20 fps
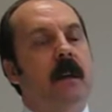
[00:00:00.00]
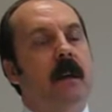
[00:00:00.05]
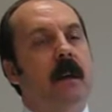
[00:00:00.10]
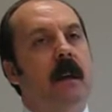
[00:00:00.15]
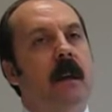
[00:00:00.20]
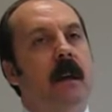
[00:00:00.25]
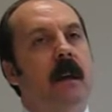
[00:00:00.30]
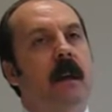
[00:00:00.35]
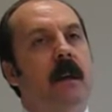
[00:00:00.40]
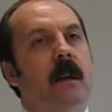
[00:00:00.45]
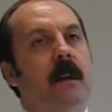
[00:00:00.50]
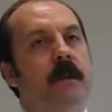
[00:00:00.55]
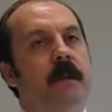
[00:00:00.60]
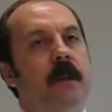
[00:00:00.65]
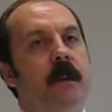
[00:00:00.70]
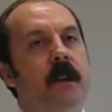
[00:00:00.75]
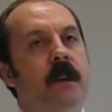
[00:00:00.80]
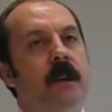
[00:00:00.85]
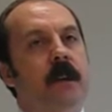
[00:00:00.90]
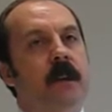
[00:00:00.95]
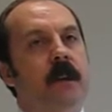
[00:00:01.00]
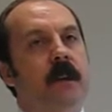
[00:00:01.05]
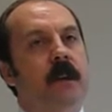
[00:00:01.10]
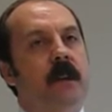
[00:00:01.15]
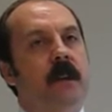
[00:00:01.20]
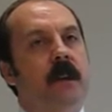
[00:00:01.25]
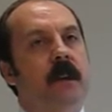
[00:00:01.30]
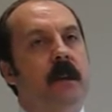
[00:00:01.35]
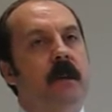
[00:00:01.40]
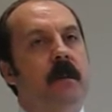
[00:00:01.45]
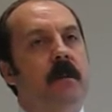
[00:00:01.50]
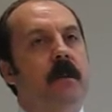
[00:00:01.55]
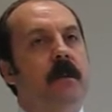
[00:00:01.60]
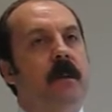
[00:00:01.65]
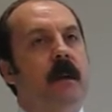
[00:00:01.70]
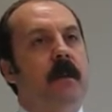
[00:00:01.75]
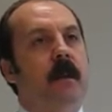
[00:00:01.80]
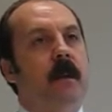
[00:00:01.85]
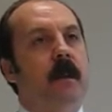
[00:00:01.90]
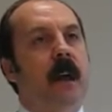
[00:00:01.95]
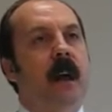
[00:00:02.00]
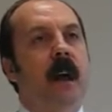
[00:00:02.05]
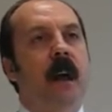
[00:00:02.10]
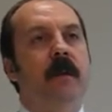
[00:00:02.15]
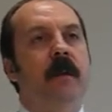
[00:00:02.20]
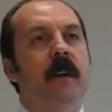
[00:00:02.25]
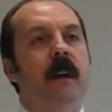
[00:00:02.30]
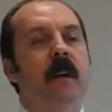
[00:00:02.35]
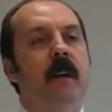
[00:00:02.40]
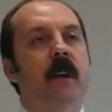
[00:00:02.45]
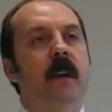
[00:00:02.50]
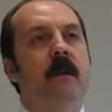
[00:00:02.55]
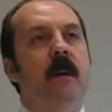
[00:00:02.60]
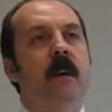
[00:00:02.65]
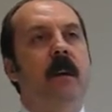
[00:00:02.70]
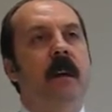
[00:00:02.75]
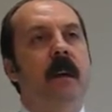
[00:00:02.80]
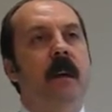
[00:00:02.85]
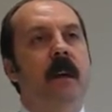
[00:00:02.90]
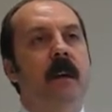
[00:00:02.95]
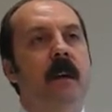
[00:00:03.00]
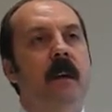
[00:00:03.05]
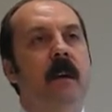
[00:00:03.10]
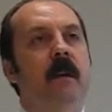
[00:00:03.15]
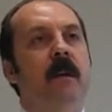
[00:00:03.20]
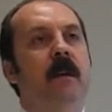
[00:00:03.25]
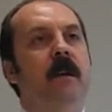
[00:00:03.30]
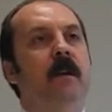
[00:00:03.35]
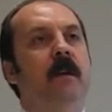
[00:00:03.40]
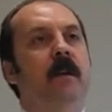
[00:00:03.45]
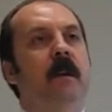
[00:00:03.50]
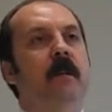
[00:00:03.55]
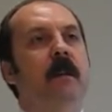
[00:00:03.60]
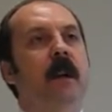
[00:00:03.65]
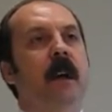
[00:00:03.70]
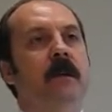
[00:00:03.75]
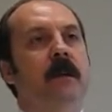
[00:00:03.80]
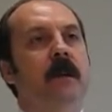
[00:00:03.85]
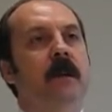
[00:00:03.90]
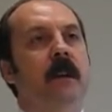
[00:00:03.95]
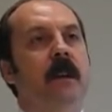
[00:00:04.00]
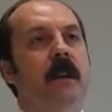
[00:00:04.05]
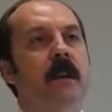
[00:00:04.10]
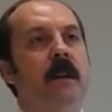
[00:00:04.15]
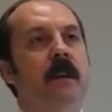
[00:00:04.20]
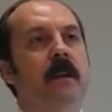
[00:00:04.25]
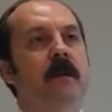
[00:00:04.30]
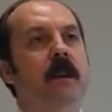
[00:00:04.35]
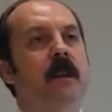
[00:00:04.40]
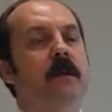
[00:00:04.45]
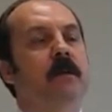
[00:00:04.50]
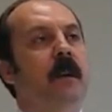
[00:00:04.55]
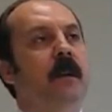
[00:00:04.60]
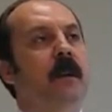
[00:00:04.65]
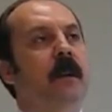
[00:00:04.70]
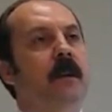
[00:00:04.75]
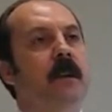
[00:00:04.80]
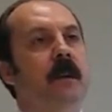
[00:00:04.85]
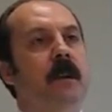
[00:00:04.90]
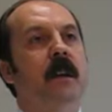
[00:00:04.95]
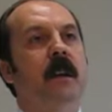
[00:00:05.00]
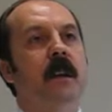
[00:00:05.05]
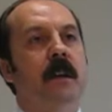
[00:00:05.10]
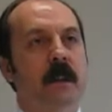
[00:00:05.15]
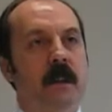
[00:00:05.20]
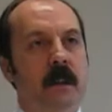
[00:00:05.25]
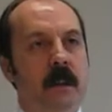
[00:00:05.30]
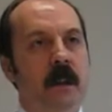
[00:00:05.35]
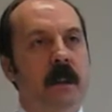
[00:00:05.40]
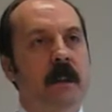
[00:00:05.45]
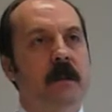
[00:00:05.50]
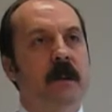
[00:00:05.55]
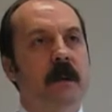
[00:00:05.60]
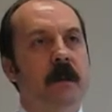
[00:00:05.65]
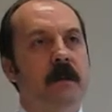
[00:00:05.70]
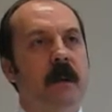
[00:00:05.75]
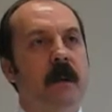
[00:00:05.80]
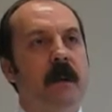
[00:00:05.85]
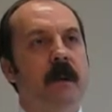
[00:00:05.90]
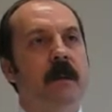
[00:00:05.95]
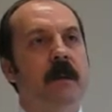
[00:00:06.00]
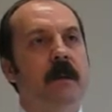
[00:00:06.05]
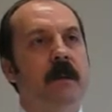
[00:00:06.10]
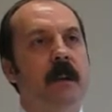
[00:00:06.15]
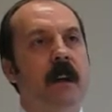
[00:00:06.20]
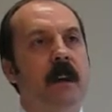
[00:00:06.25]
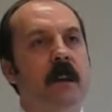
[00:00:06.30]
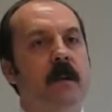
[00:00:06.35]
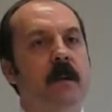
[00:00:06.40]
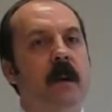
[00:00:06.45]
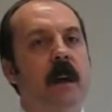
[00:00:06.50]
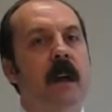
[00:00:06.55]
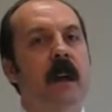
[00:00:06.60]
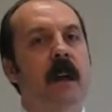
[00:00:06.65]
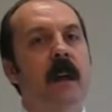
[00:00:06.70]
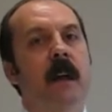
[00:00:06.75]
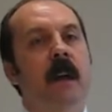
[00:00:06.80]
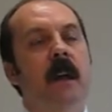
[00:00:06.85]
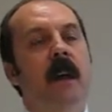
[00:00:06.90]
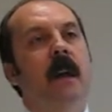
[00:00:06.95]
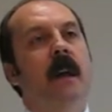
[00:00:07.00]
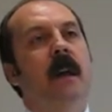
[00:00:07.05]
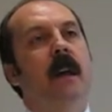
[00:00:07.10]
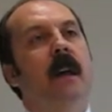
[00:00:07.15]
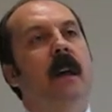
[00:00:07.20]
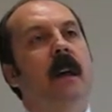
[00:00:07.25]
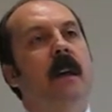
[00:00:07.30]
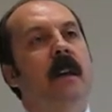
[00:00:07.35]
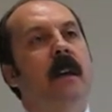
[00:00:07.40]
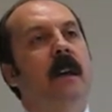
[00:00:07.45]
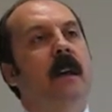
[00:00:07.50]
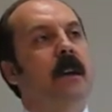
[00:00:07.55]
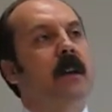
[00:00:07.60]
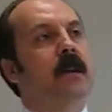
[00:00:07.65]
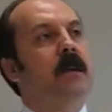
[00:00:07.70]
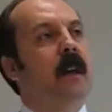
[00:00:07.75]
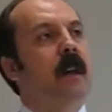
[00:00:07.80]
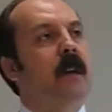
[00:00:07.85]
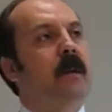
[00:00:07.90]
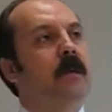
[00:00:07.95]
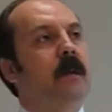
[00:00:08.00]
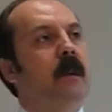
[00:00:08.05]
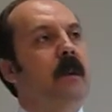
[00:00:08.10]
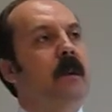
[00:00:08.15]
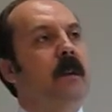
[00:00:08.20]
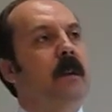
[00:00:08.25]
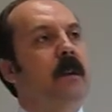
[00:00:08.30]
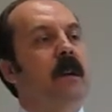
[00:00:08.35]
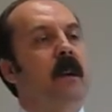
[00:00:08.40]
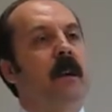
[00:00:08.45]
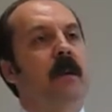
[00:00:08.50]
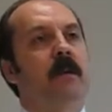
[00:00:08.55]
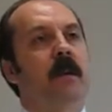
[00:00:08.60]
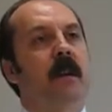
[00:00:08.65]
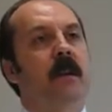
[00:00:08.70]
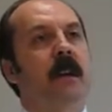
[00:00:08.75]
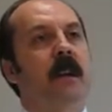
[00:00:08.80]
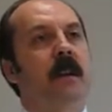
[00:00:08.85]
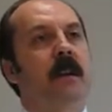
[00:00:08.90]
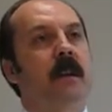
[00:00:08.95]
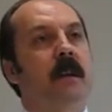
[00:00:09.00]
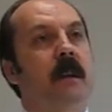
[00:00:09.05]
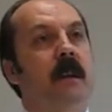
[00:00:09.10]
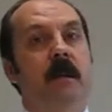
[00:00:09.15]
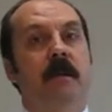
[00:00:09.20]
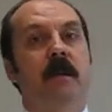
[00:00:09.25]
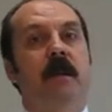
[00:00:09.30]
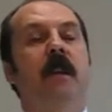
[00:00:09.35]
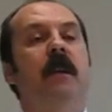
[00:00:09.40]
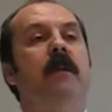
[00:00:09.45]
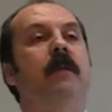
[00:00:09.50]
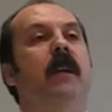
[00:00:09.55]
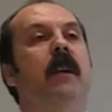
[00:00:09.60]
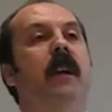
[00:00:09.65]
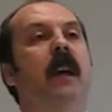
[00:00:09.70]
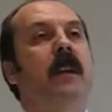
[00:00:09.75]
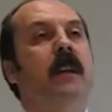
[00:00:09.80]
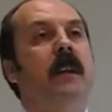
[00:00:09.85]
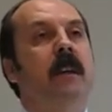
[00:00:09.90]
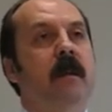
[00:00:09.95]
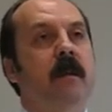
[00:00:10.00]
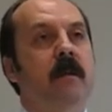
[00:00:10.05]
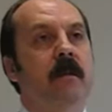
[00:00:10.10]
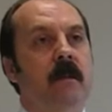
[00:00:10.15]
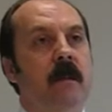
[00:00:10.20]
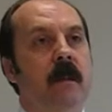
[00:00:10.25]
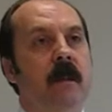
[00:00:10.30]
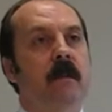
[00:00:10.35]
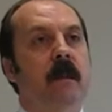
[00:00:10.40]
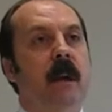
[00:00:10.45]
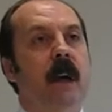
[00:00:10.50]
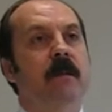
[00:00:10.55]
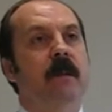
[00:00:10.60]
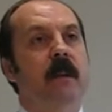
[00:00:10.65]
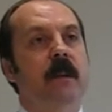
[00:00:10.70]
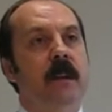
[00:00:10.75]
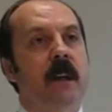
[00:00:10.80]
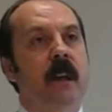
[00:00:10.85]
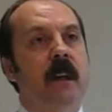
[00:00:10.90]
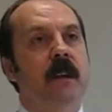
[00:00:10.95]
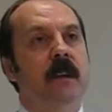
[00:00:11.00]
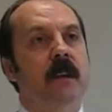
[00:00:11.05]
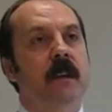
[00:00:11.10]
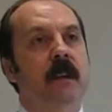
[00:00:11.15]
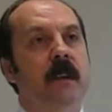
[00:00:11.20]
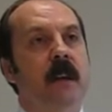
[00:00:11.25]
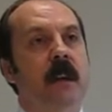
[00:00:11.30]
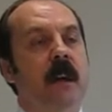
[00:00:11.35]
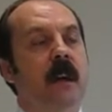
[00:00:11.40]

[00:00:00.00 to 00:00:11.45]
the first probably half an hour in the morning going through emails and things and responding to things that need to be responded to straight away, and then I try and focus on projects and things. I'm still very active in my projects,